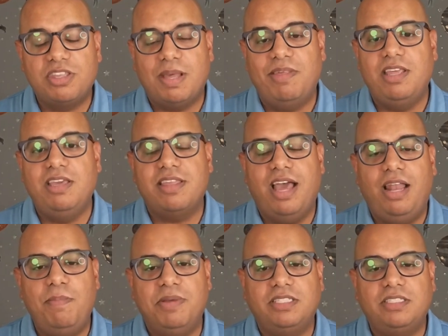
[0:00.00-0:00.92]
some of these
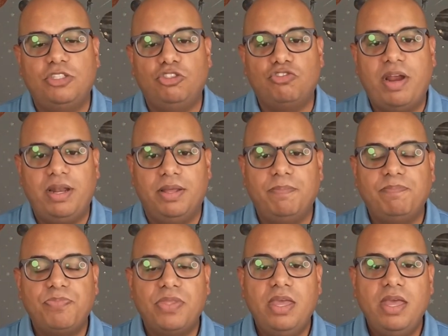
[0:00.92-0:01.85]
elements to train it.
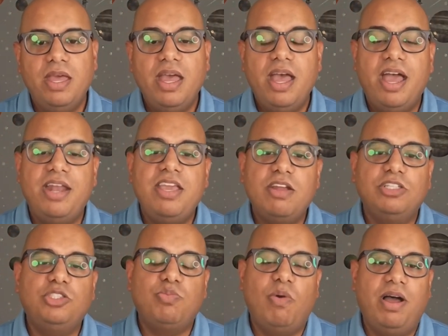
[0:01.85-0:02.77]
And
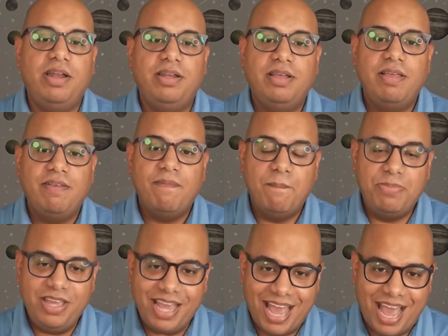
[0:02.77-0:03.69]
here's what
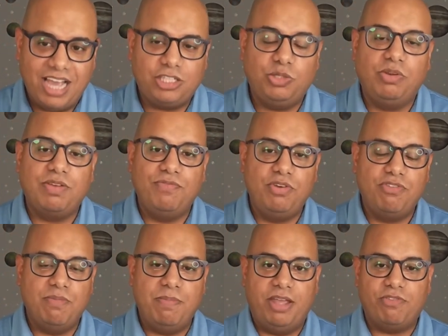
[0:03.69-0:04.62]
the actual
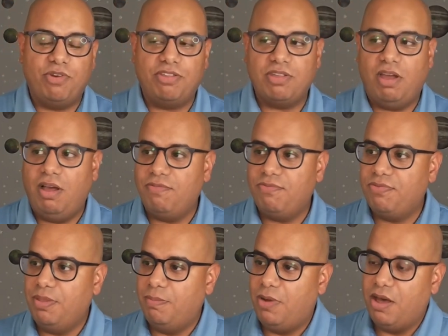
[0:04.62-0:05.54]
confusion matrix of
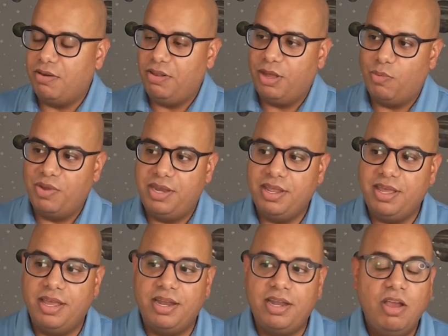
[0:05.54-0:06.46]
the model that we
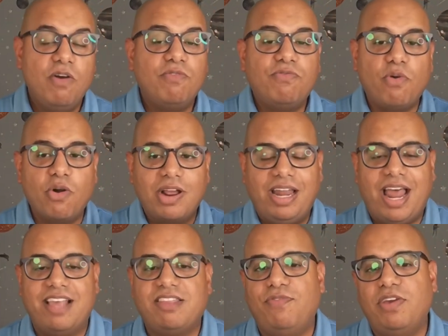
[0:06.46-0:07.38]
did for
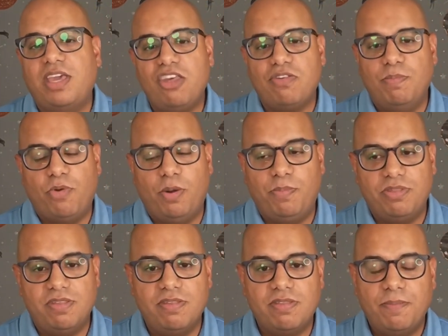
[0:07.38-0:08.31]
classification
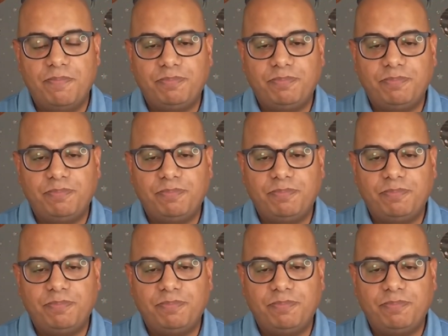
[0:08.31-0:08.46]
purposes.